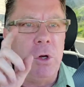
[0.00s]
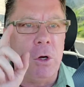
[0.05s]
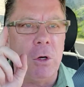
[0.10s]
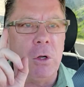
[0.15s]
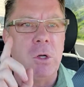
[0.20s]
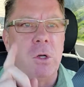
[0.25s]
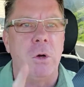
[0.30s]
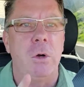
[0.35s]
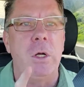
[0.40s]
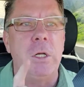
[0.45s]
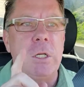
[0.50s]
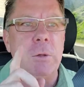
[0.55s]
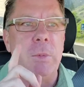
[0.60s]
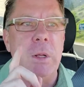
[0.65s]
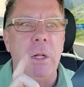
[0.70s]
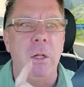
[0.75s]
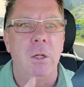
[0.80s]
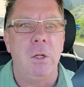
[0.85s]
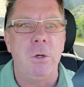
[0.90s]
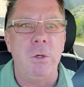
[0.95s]
you're going to
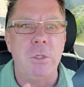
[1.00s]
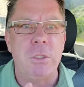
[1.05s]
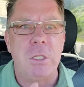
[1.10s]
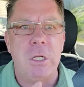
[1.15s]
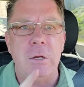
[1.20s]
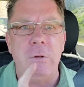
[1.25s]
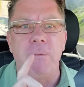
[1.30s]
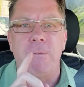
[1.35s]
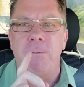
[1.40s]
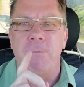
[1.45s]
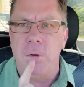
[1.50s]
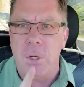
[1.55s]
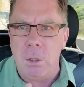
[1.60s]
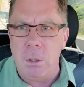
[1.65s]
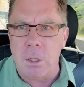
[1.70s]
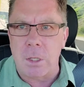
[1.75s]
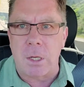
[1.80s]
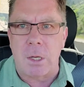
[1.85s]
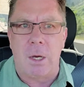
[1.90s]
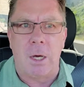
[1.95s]
be losing
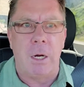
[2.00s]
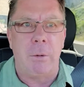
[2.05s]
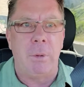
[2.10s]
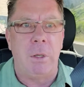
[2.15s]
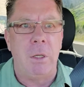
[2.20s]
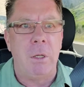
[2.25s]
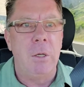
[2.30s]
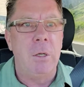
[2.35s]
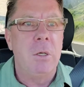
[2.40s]
fuel economy.